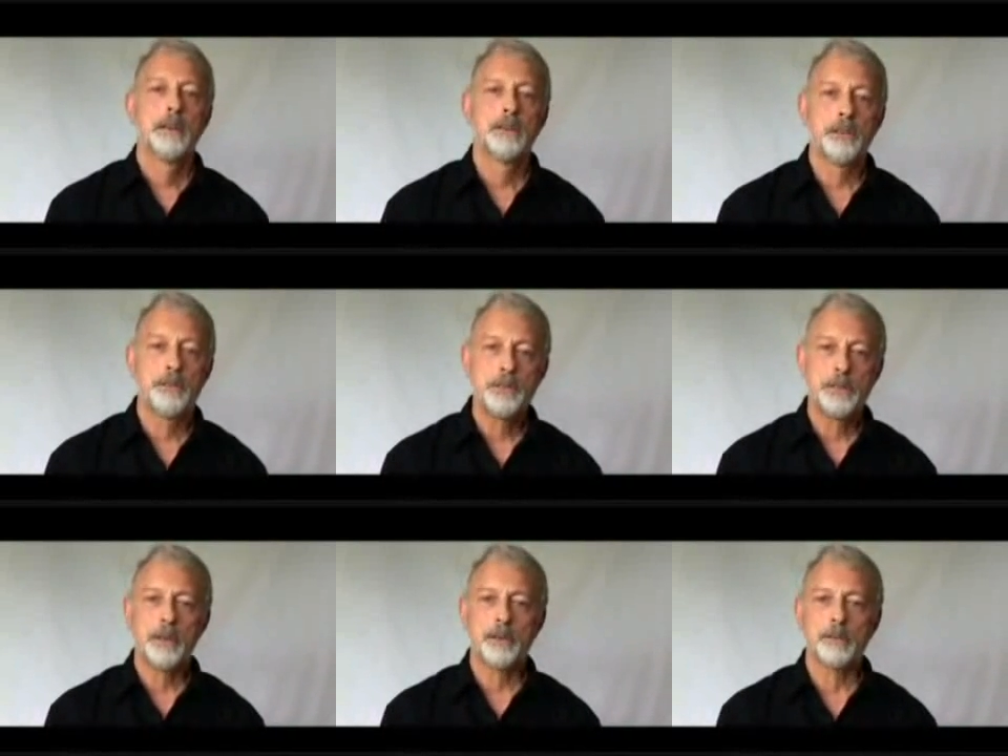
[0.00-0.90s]
And there
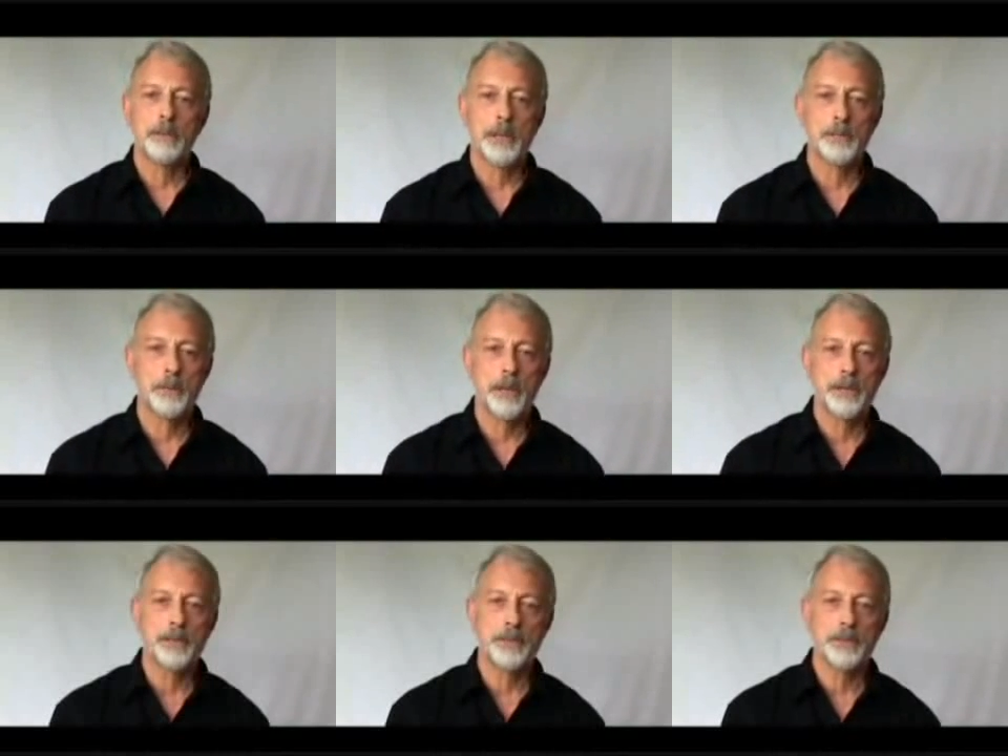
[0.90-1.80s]
is no
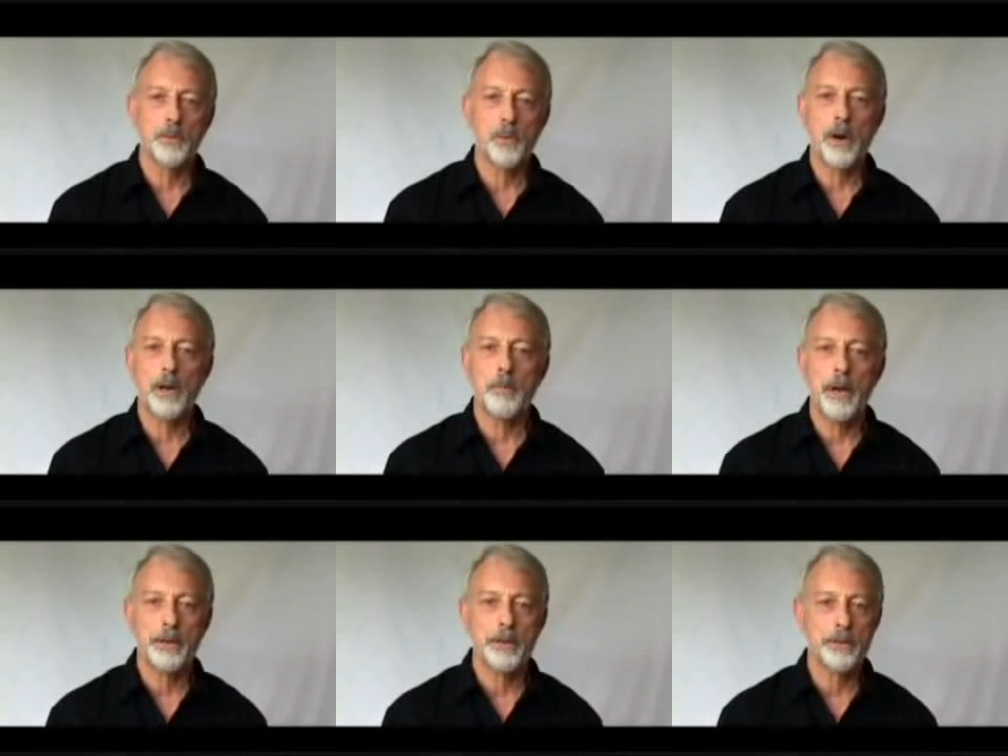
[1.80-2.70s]
explanation as to why
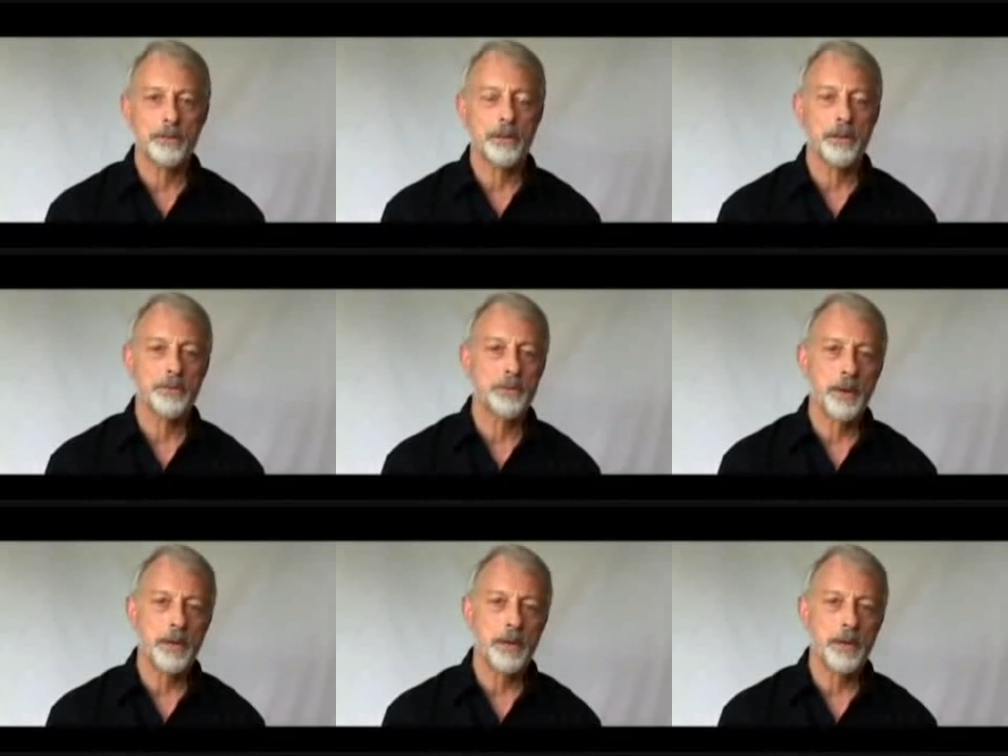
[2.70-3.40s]
matter should curve